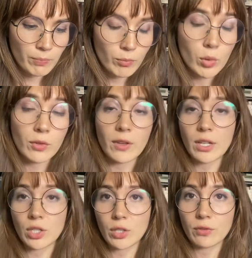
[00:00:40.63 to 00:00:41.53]

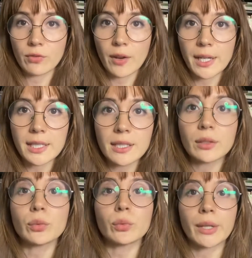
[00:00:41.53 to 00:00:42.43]
motivation, finding
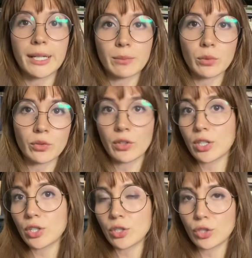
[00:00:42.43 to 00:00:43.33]
the right
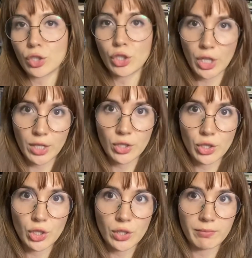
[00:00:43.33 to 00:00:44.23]
motivation to
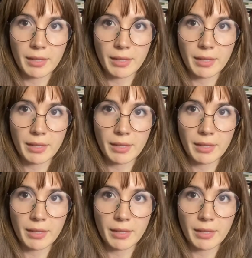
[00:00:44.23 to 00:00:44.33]
change.